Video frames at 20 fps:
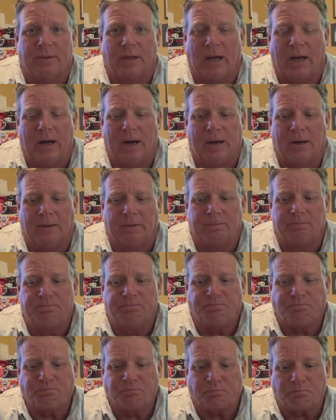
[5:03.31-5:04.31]
And
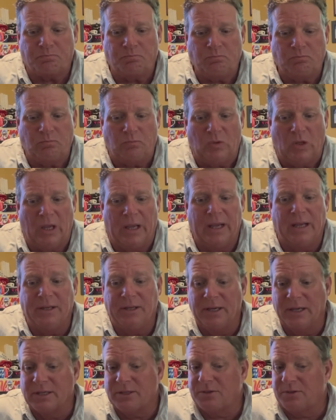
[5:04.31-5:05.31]

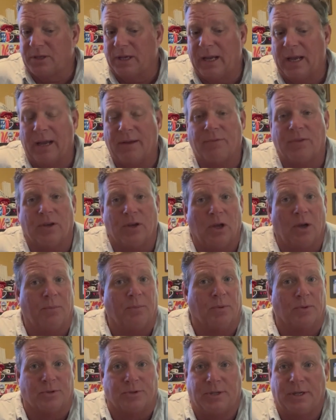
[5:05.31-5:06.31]
yes, they have the
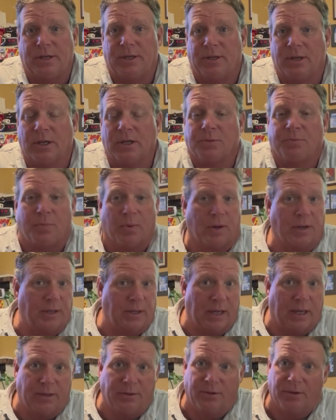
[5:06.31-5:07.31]
numbers. It does bring
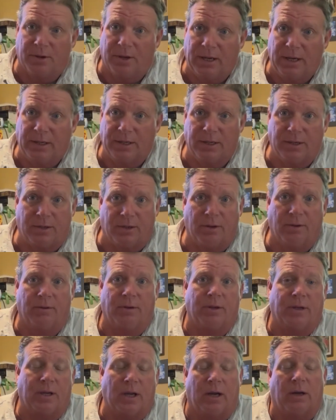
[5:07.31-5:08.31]
down your heating and
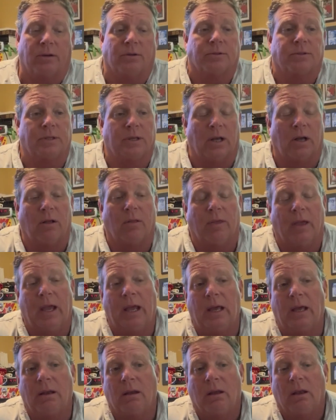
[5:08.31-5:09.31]
cooling costs and all
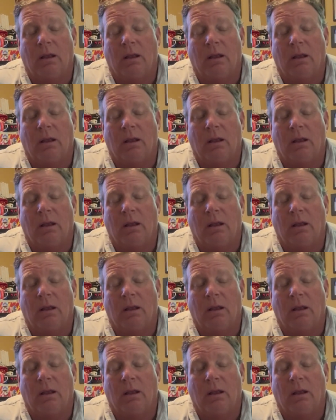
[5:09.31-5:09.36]
that.